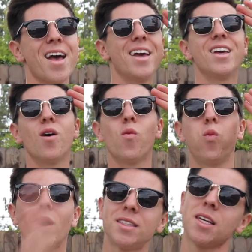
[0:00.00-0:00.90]
Hey yo,
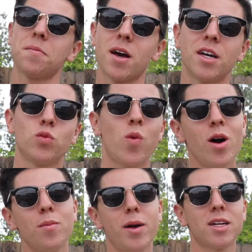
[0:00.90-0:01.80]
what's up guys?
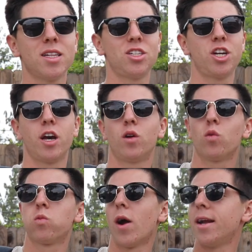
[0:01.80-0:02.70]
Welcome back to the
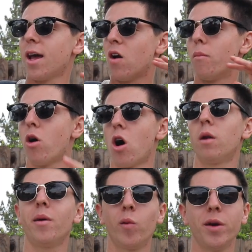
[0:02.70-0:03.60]
channel. Right now I'm
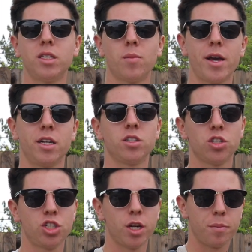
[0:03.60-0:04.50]
on my way to my
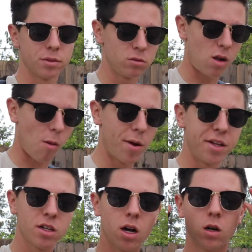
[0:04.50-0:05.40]
internship. I'm
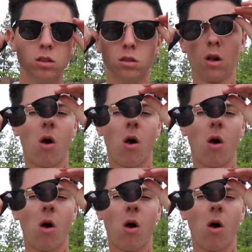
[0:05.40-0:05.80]
ready to go.